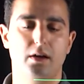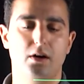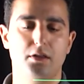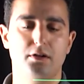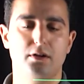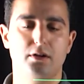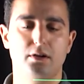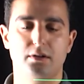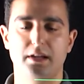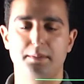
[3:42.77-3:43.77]

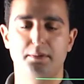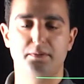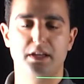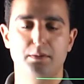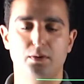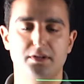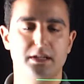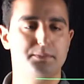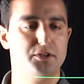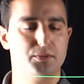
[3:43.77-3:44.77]
Other type of
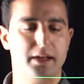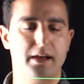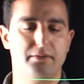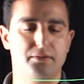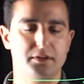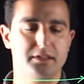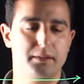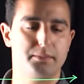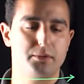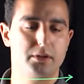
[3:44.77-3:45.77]
chemoreceptors we have, for
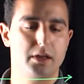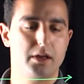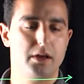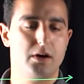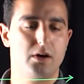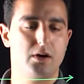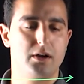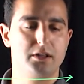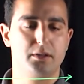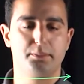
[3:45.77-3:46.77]
example, are
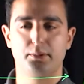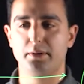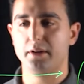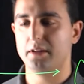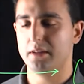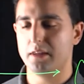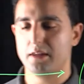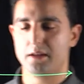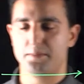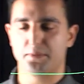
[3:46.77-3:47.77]
in
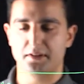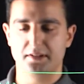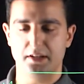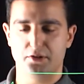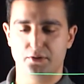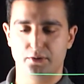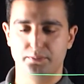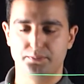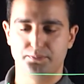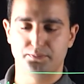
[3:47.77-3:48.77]
the central.
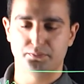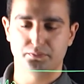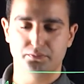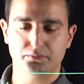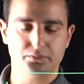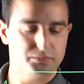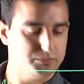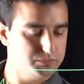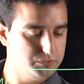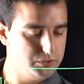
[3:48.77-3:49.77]

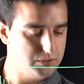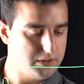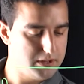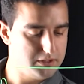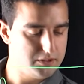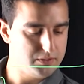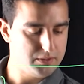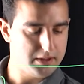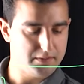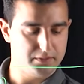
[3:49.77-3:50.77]
Right, so
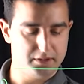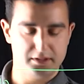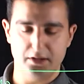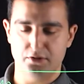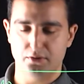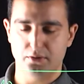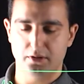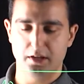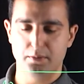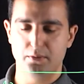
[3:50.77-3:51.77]
we have the central
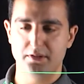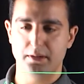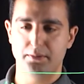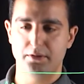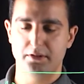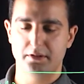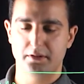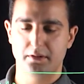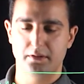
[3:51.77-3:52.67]
chemoreceptors.